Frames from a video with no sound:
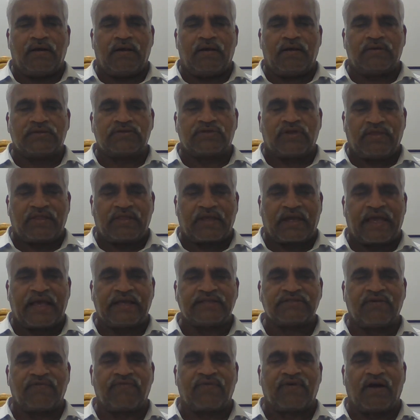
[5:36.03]
So in the
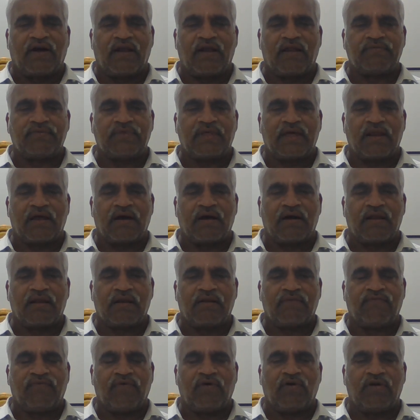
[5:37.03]
case of column, there
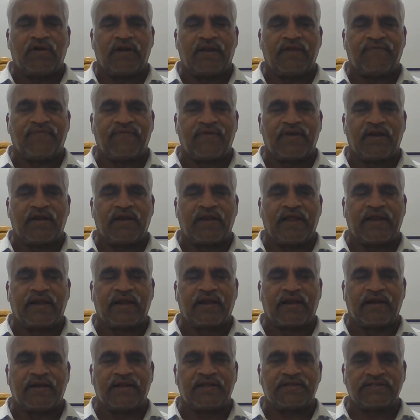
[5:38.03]
are four different end
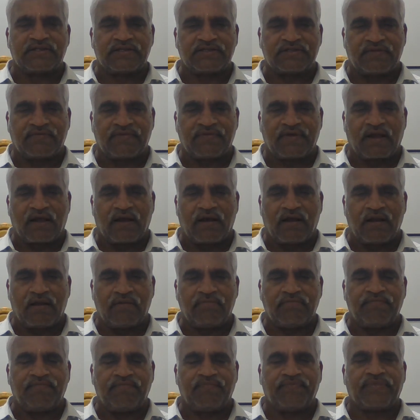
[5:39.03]
conditions of the
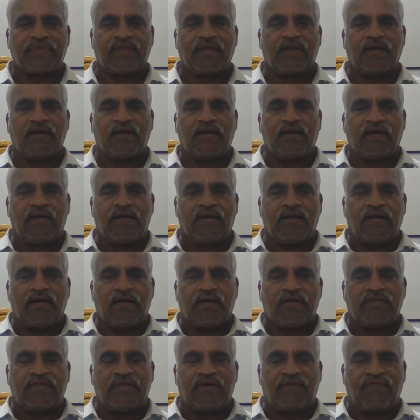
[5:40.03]
column.
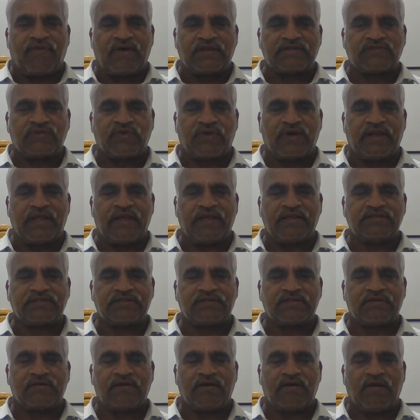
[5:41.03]
The first one
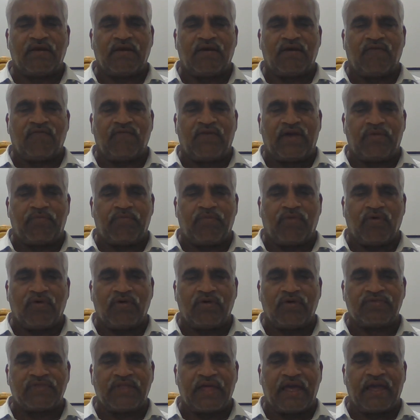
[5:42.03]
is when
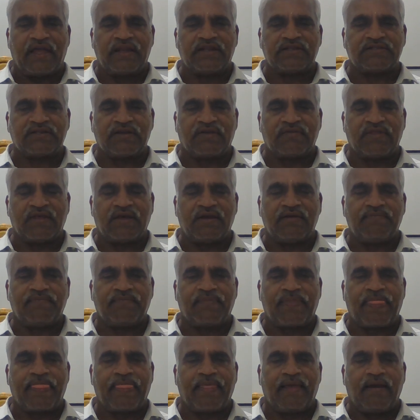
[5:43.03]
both ends of the
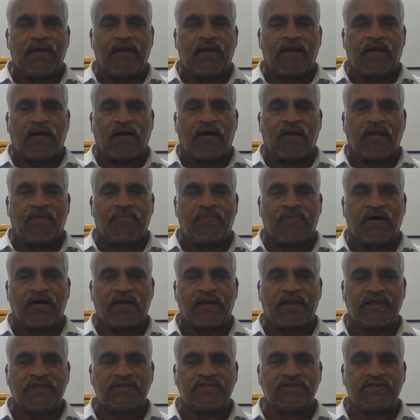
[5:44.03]
column are
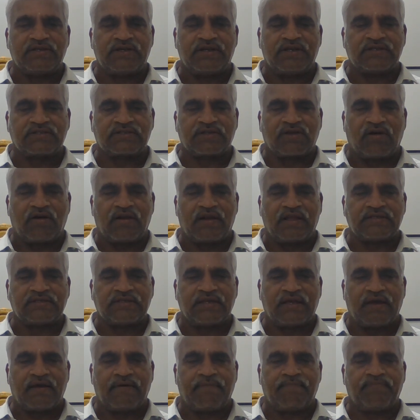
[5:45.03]
hinged, it is called as
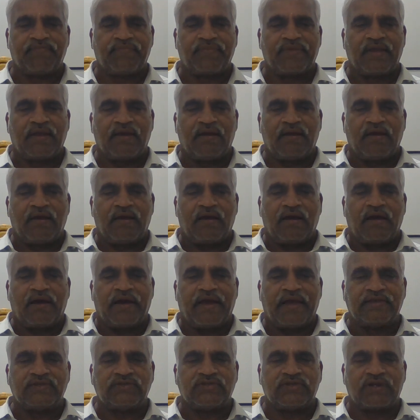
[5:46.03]
a
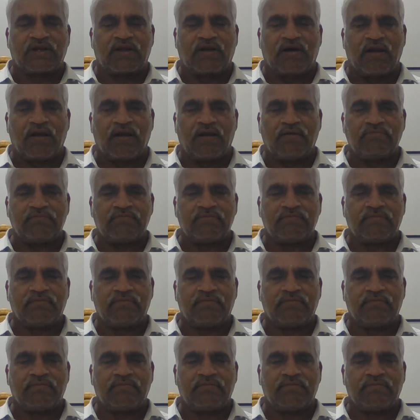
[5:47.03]
hinged column.